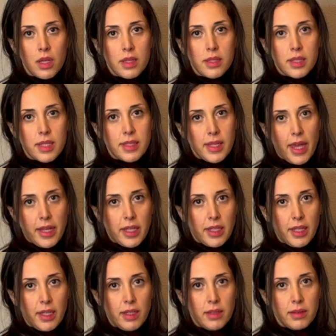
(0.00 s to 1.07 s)

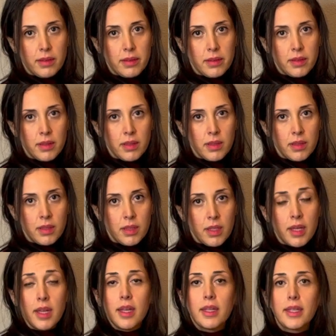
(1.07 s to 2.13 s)
Society.
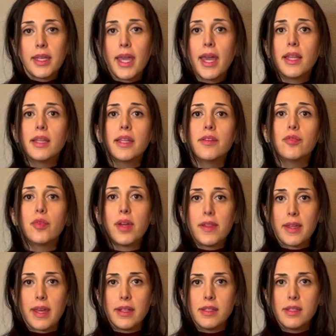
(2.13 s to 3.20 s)
Can't live
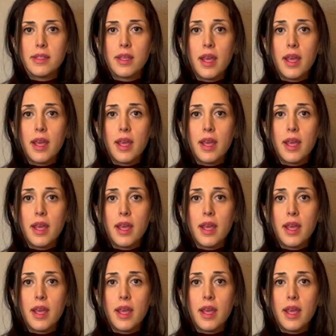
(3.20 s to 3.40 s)
with it.